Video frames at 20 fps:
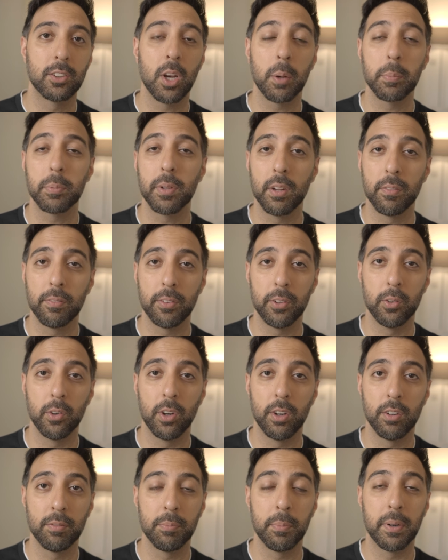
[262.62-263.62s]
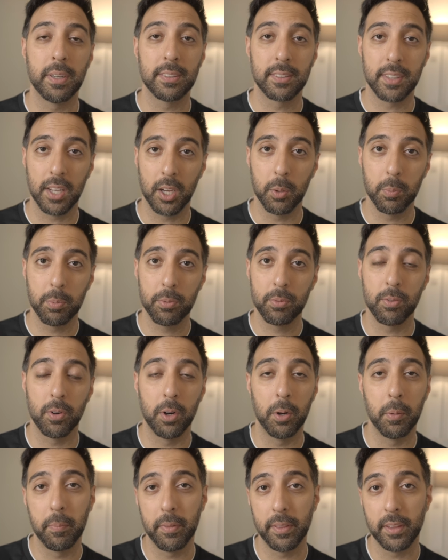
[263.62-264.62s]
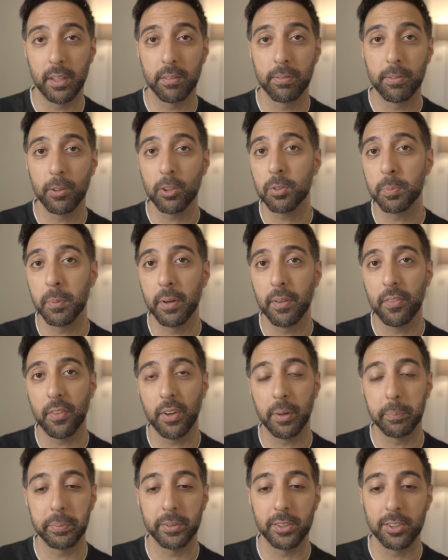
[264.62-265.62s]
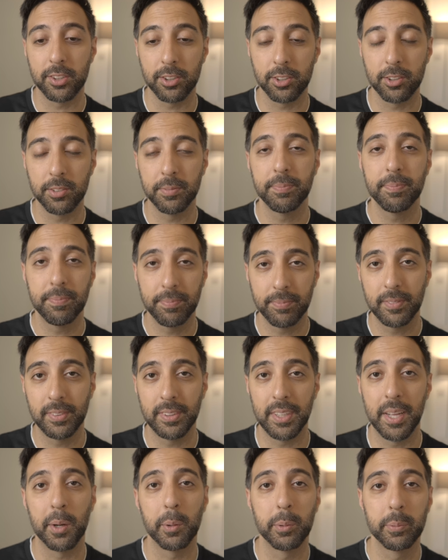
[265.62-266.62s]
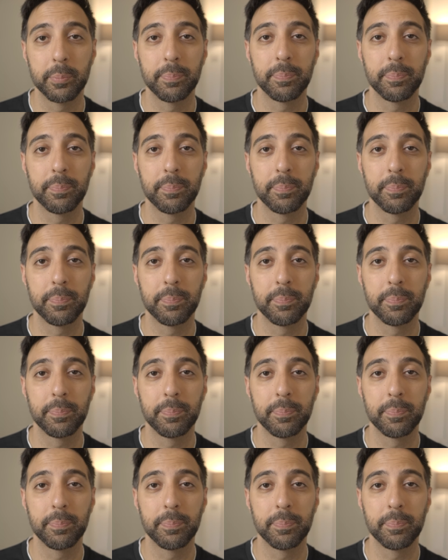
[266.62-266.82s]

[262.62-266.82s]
top-down view of my scalp from the first month up until now.